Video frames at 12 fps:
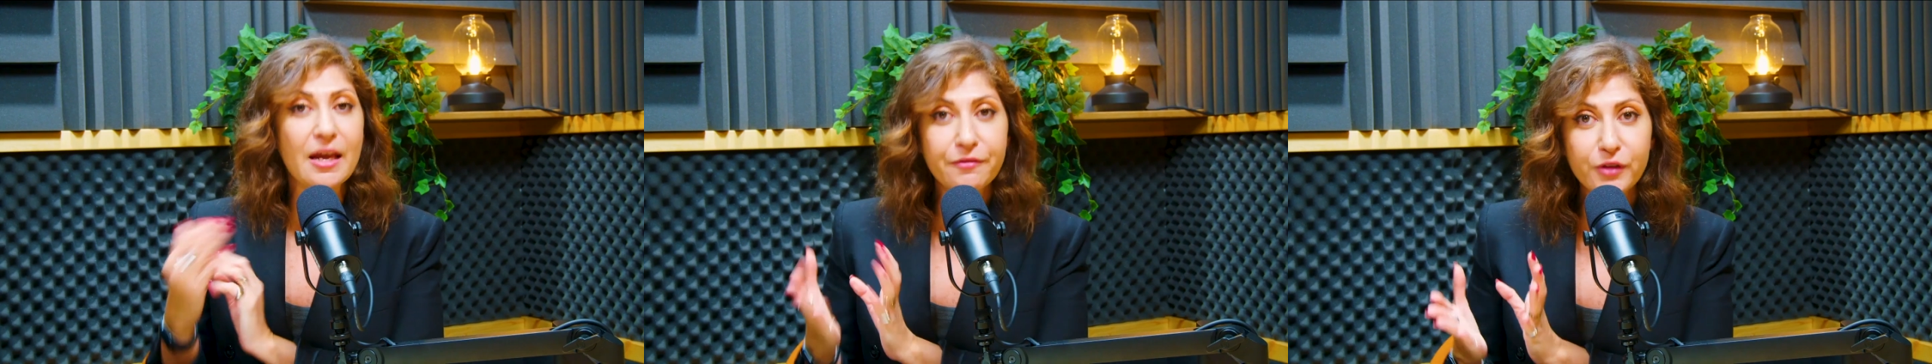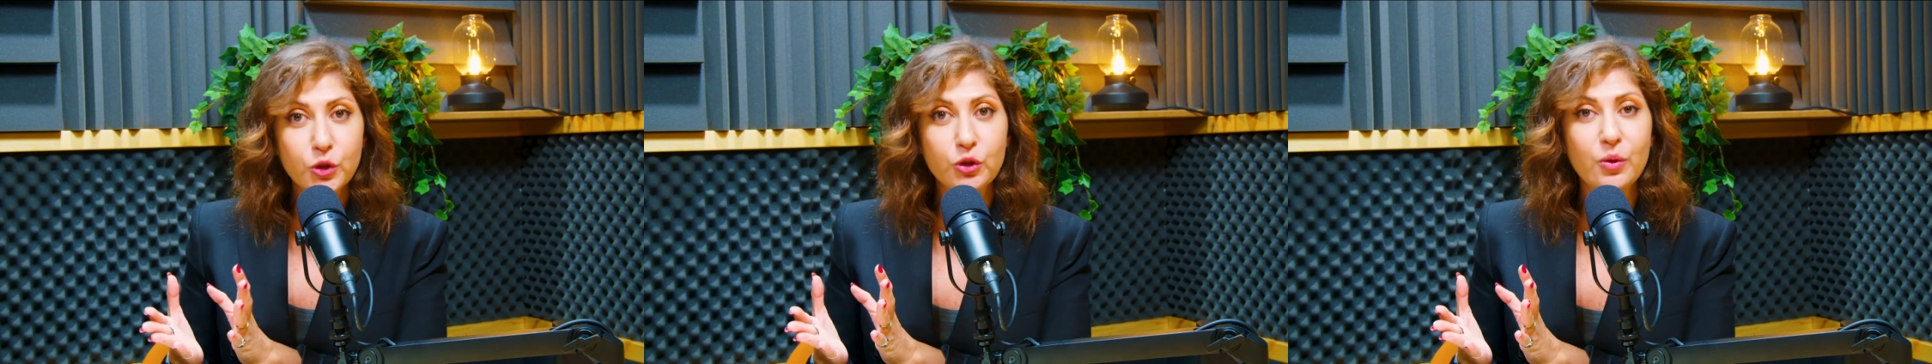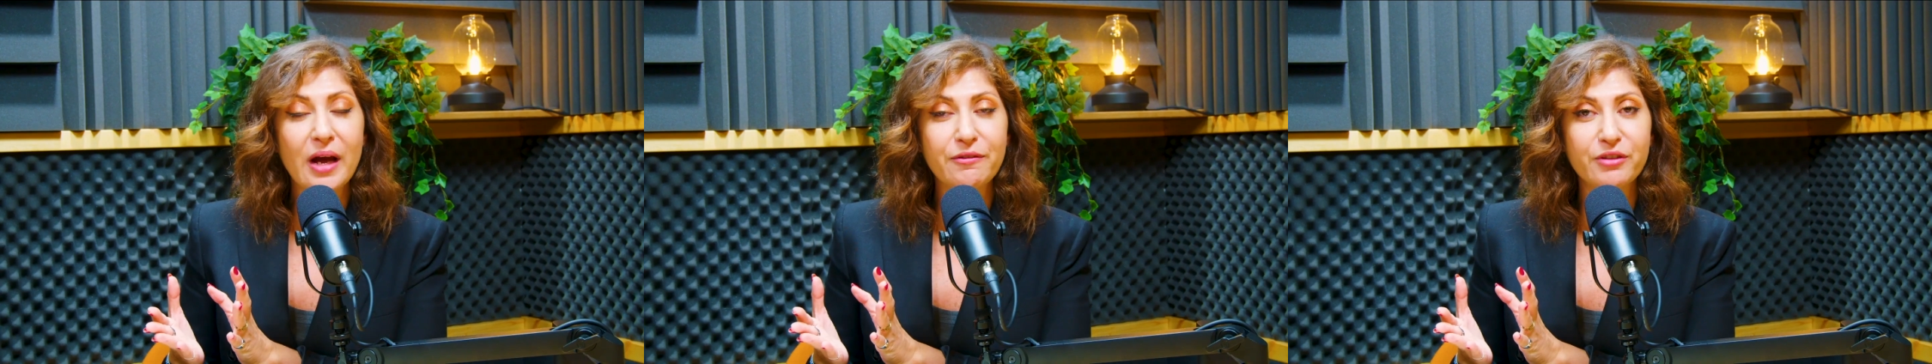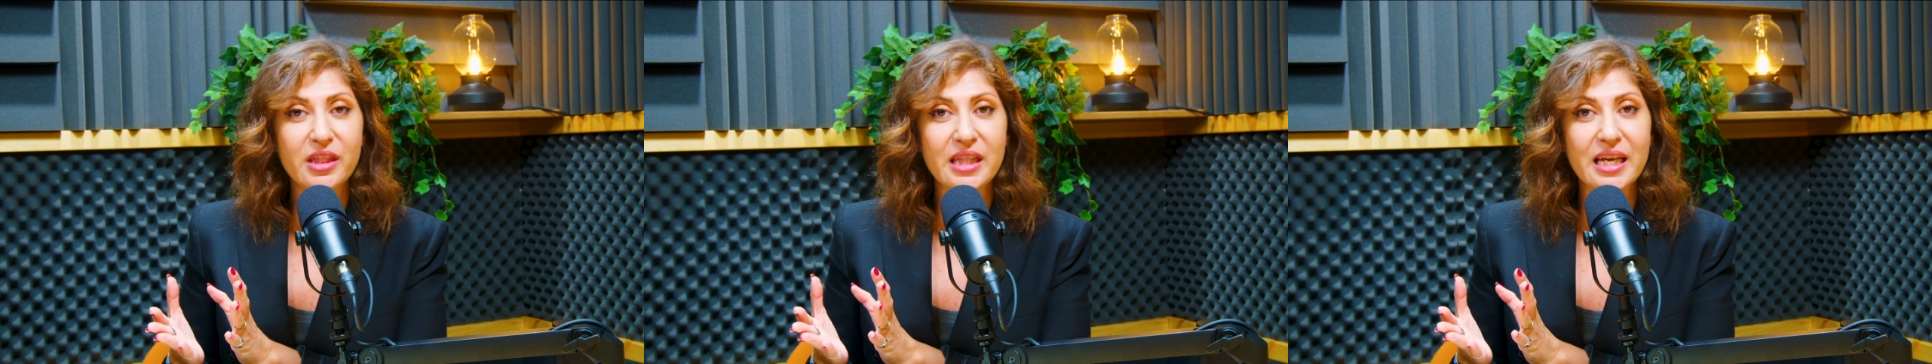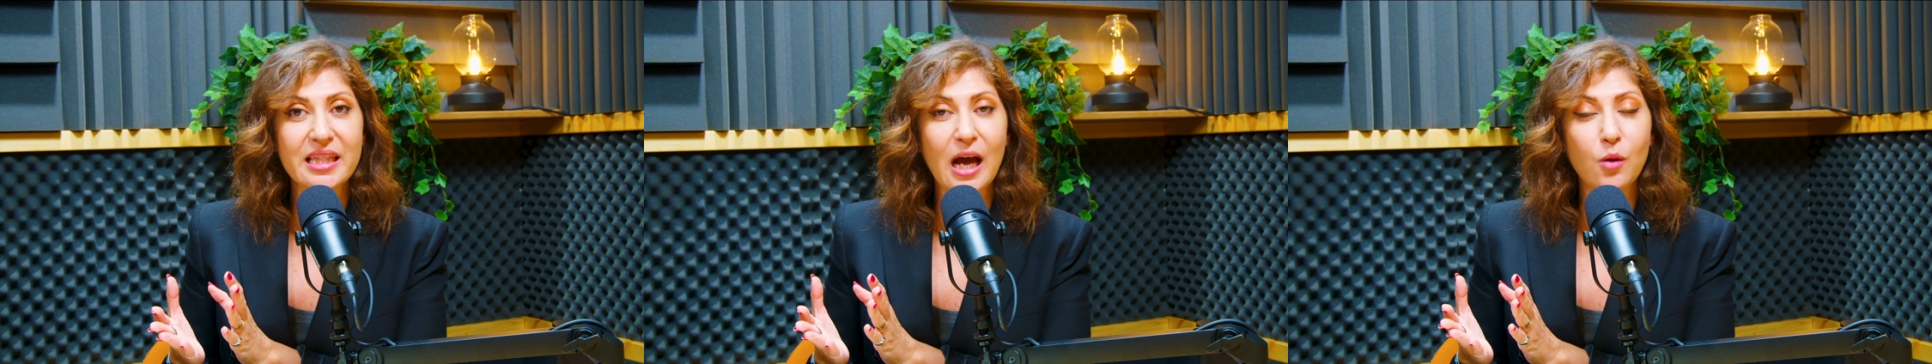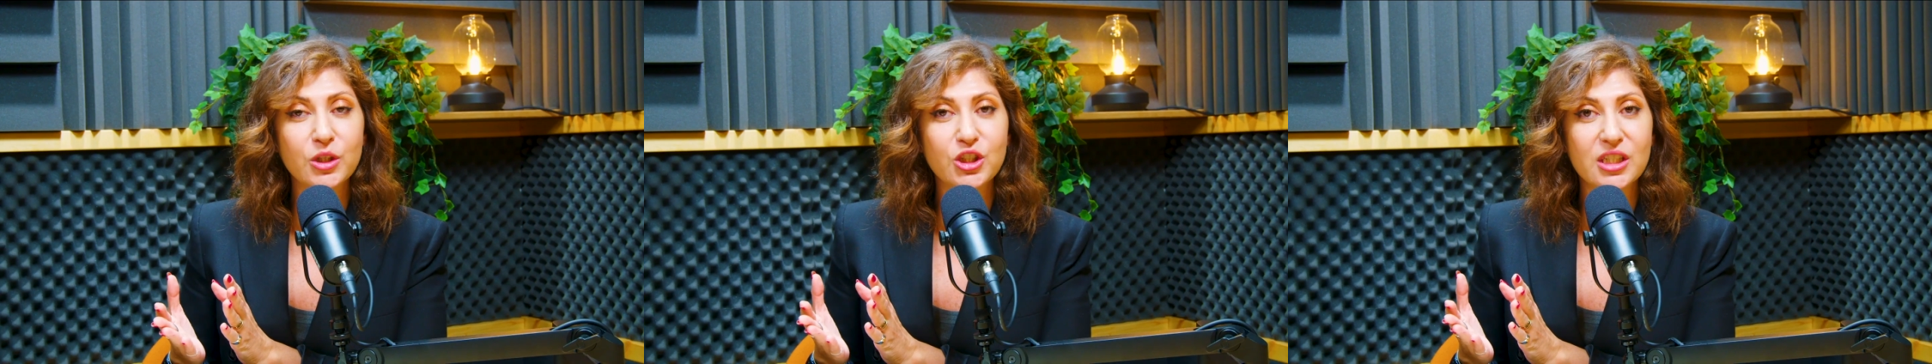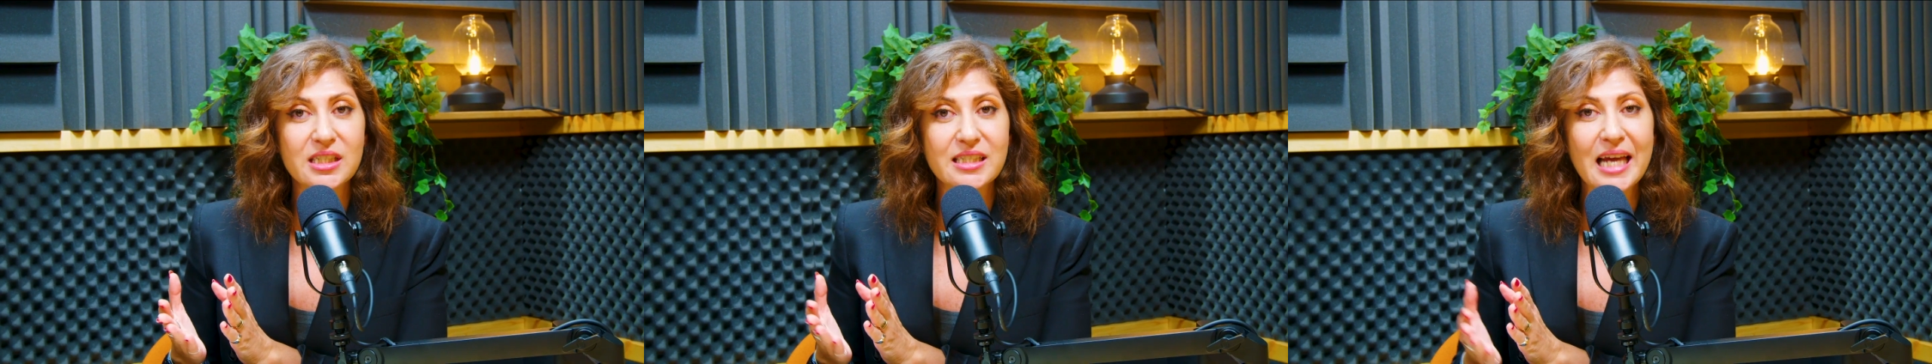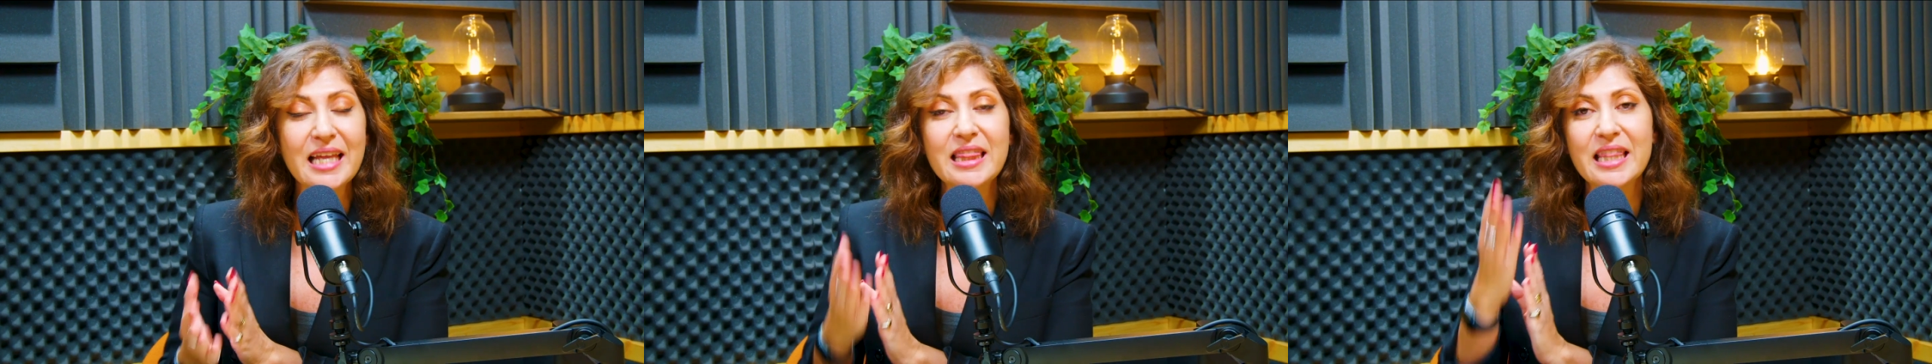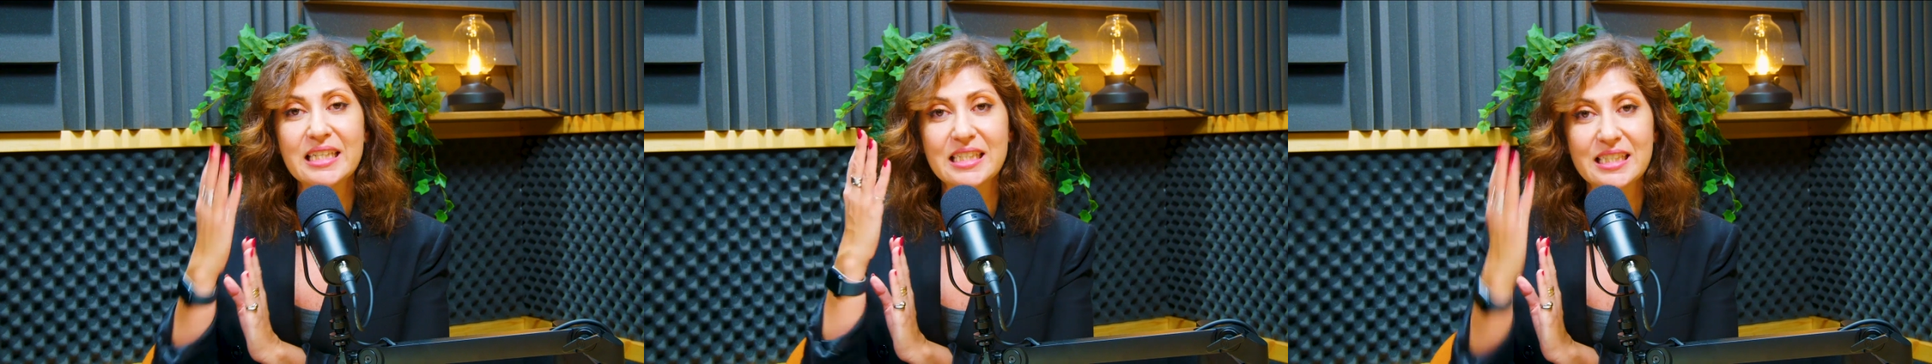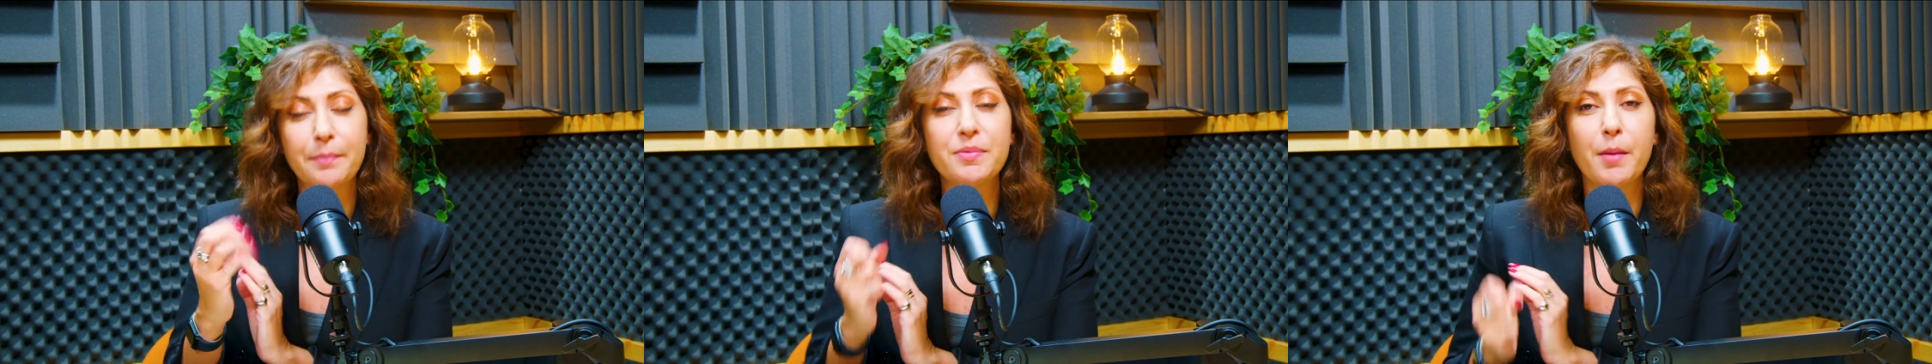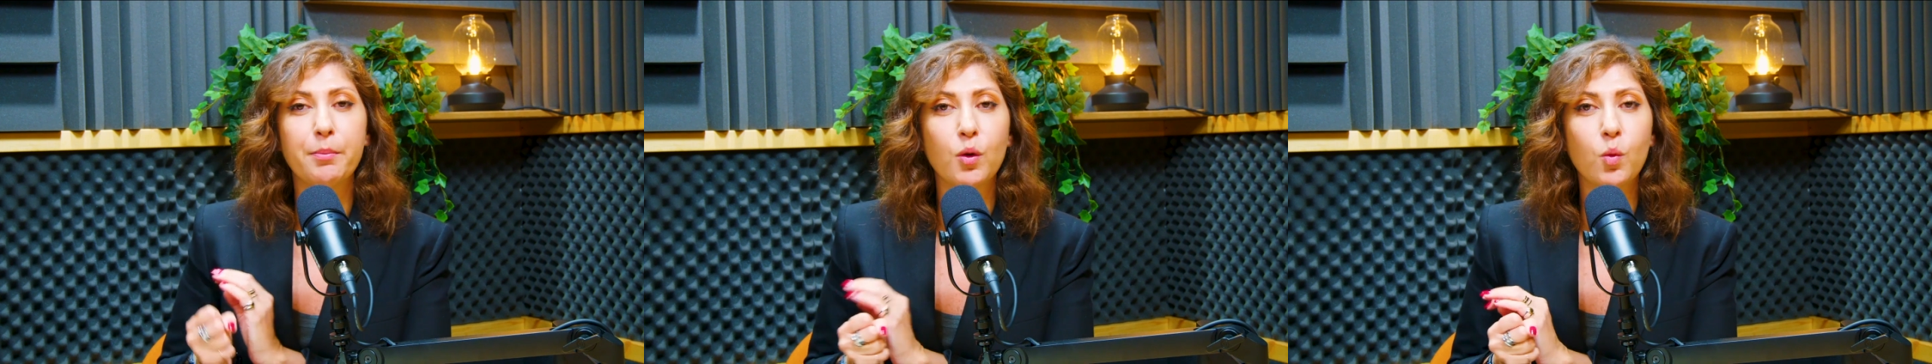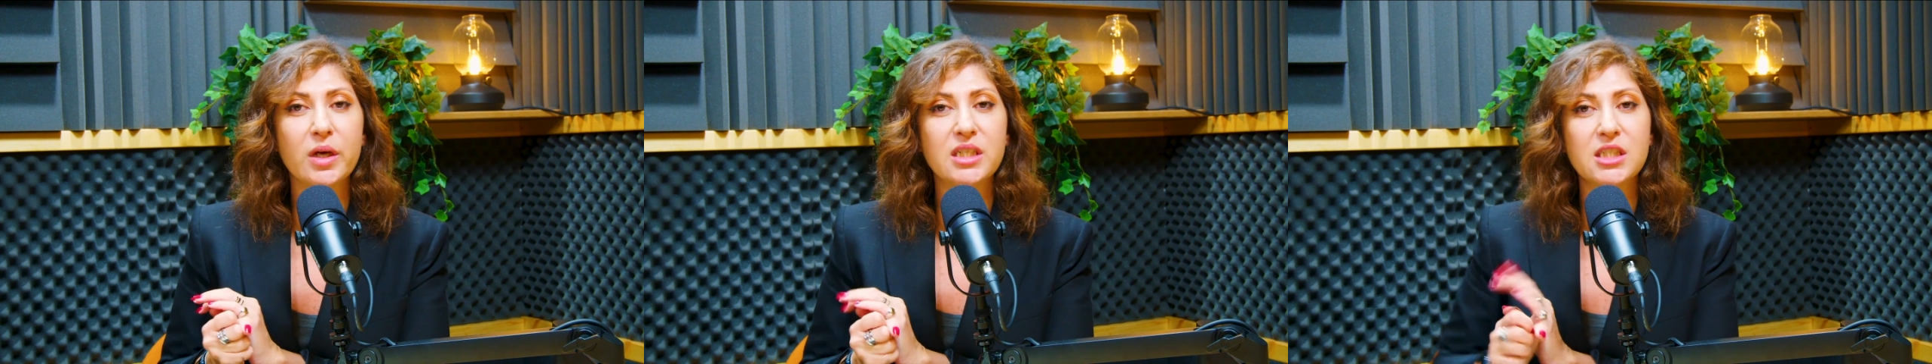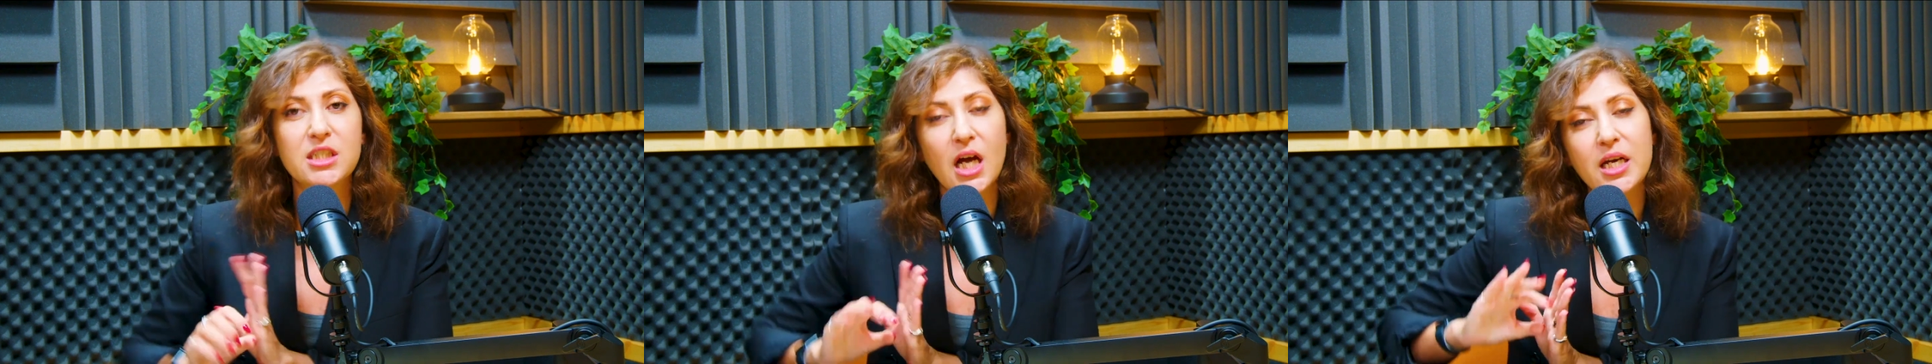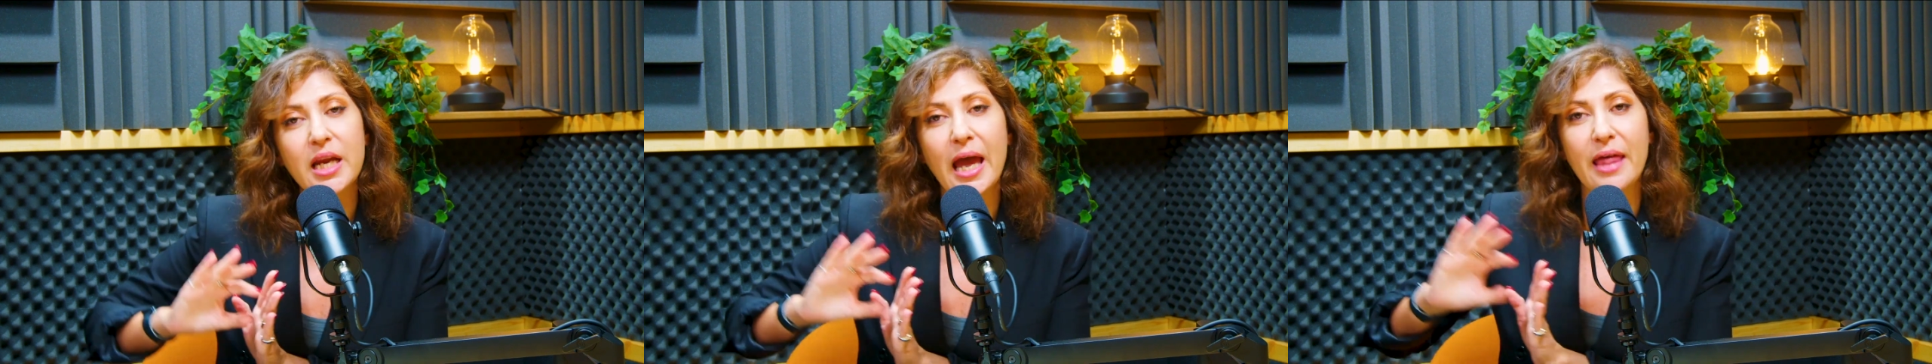If you do everything that we just said, then step number 1 is done.